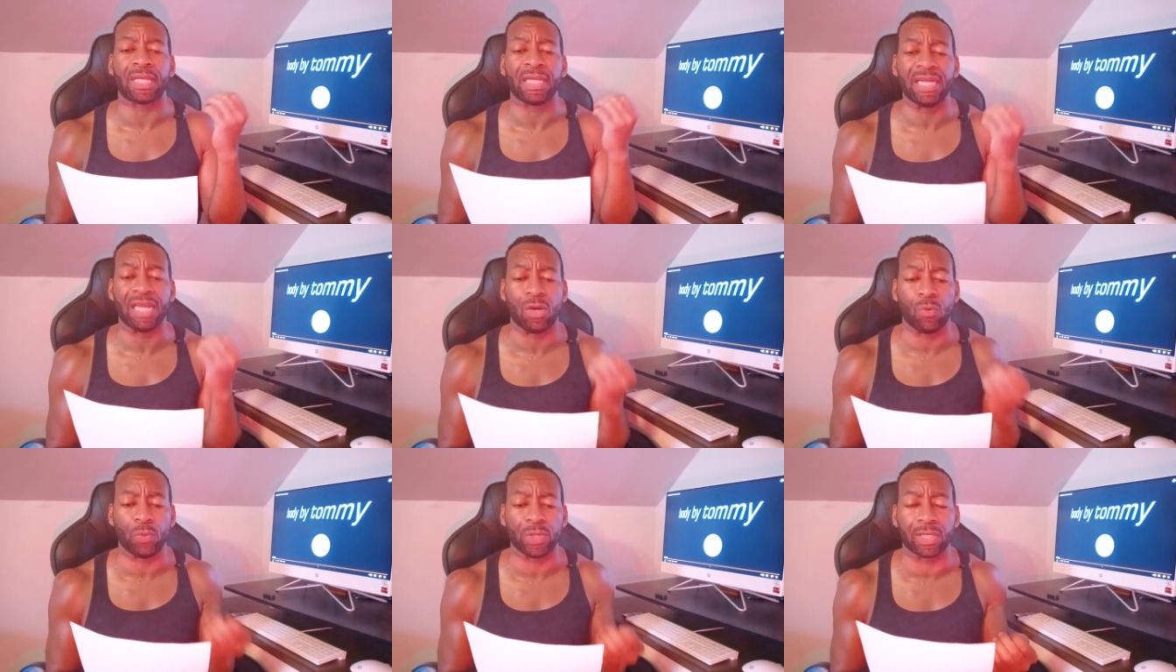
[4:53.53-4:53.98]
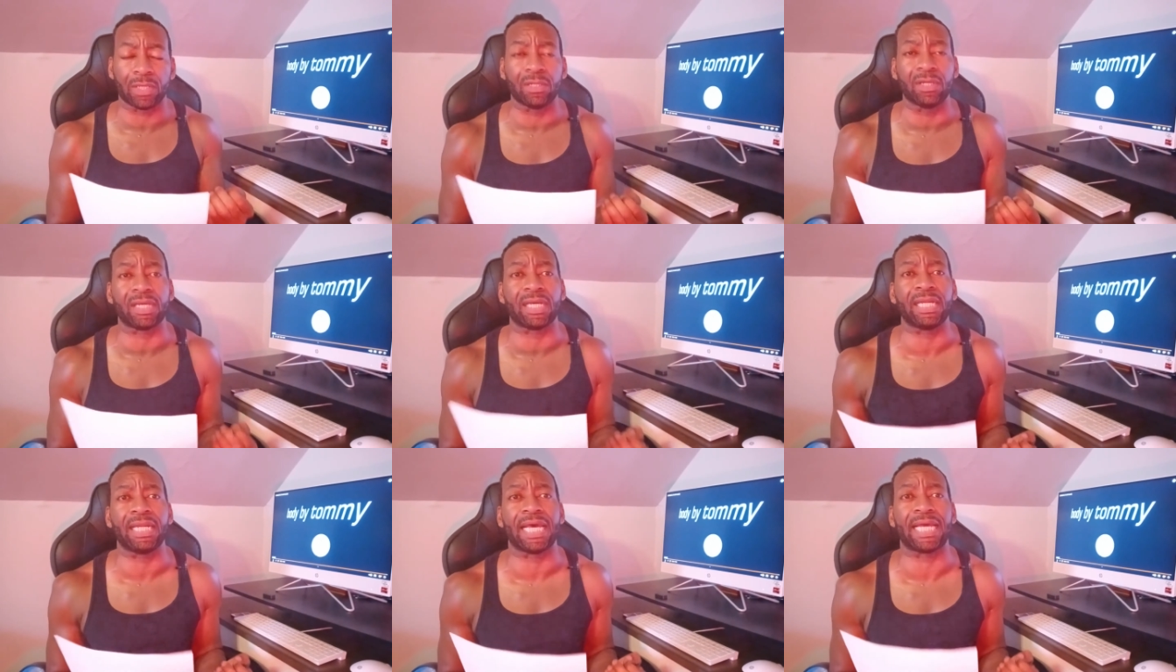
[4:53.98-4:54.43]
Now, when you're
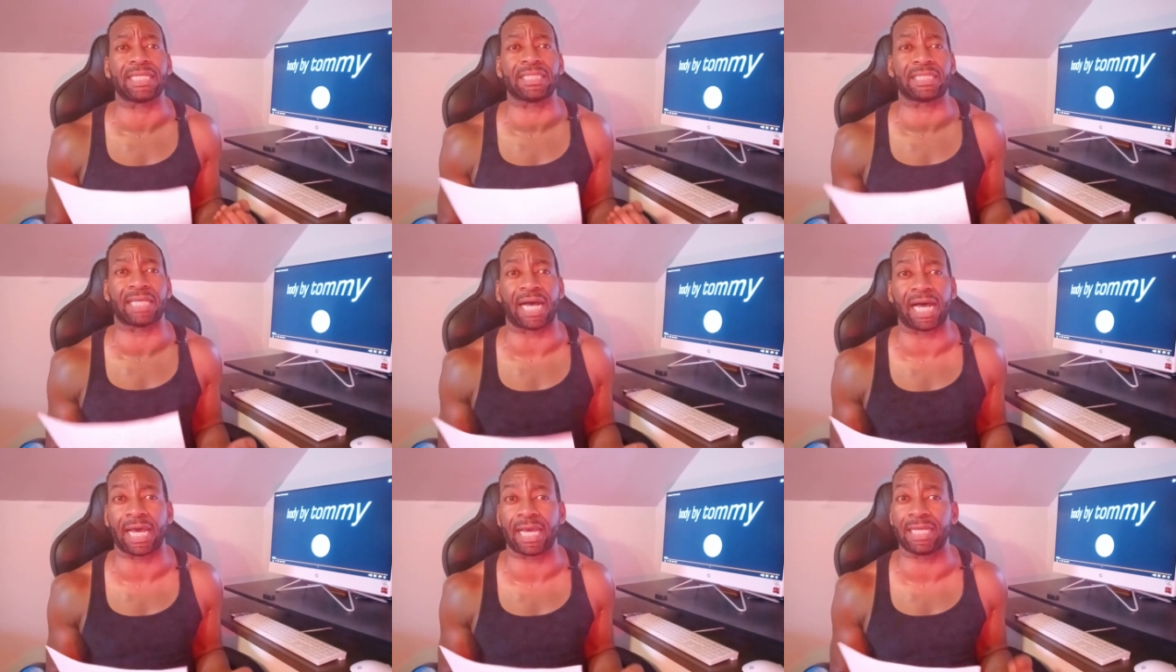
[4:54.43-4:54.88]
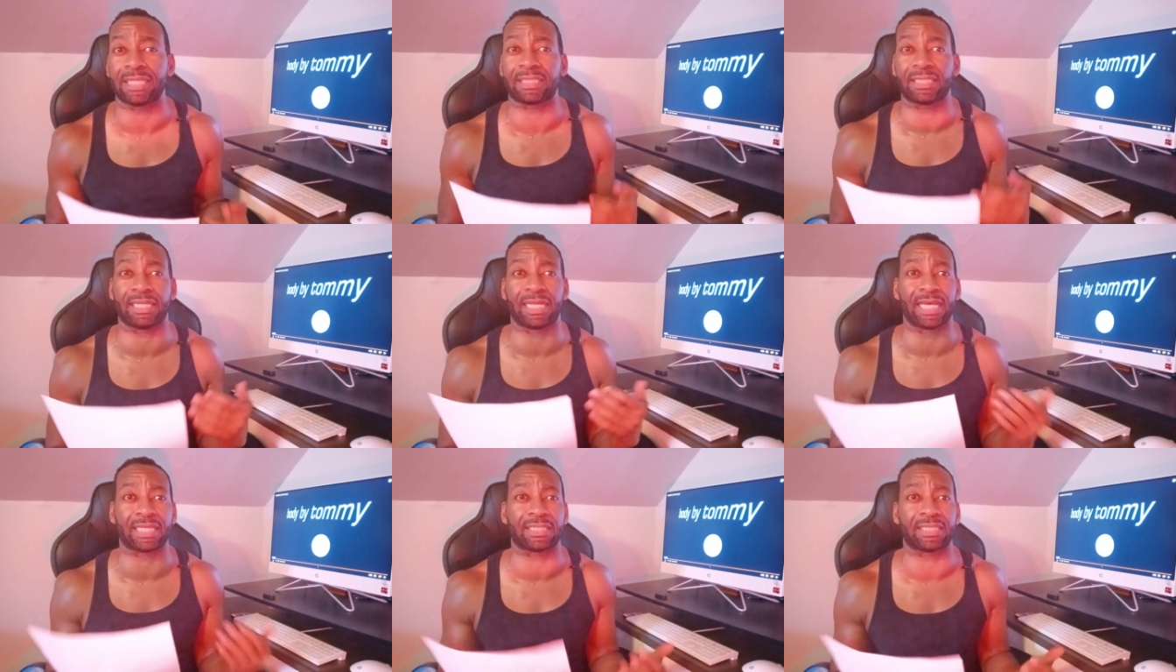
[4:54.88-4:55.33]
looking at
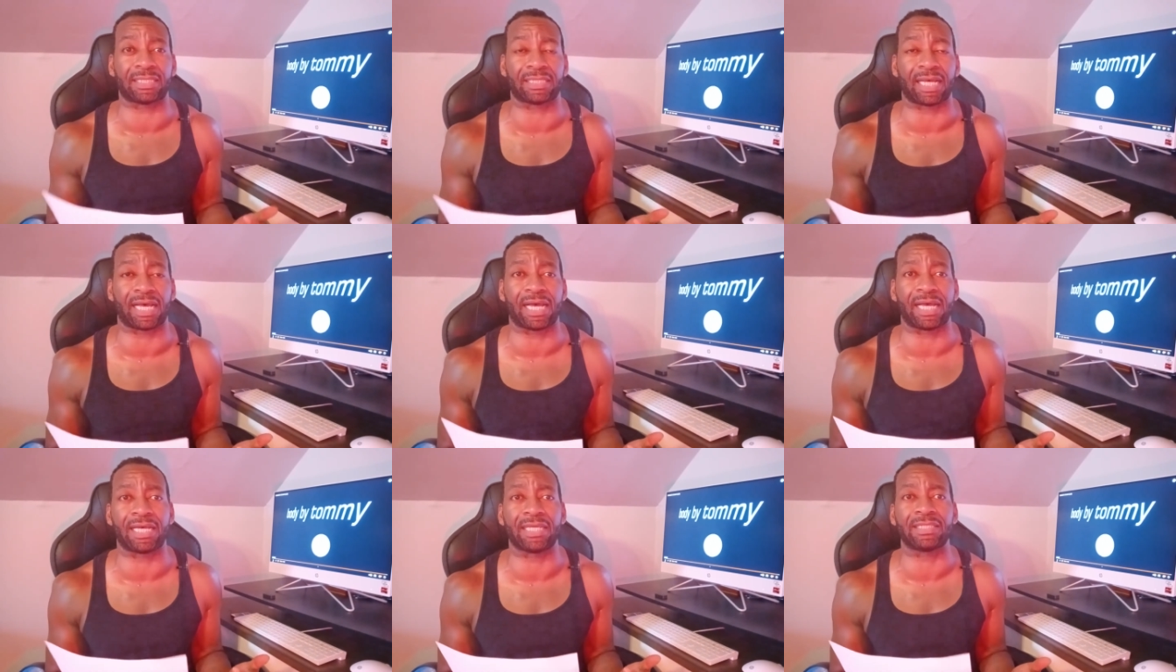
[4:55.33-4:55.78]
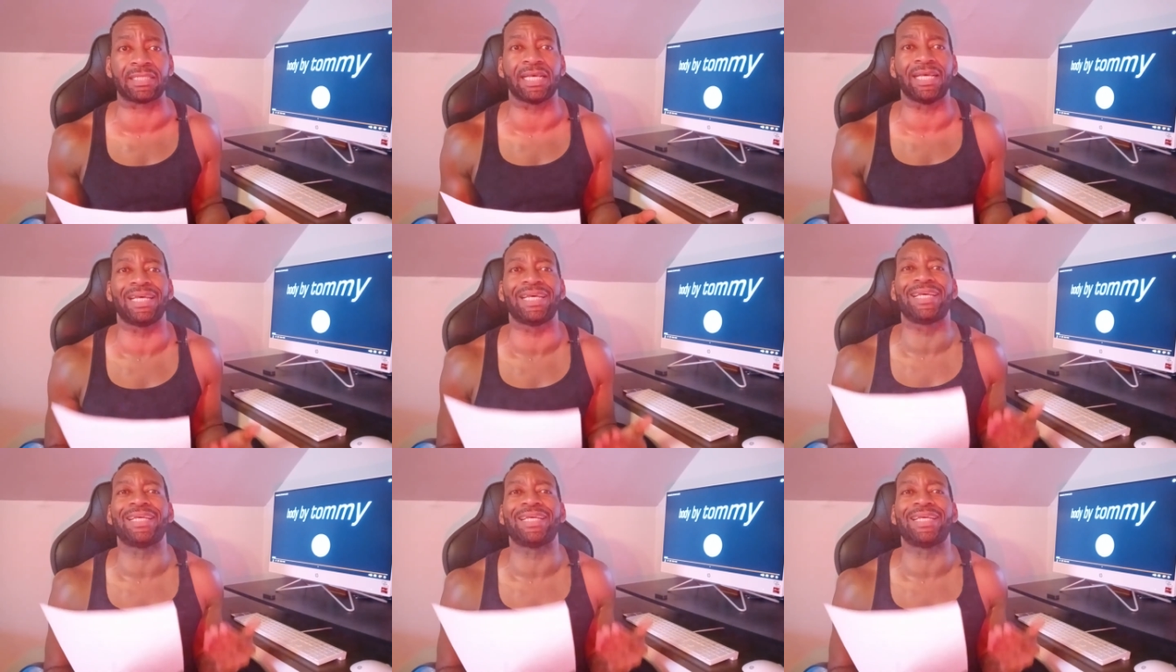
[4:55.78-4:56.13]
diets and exercise,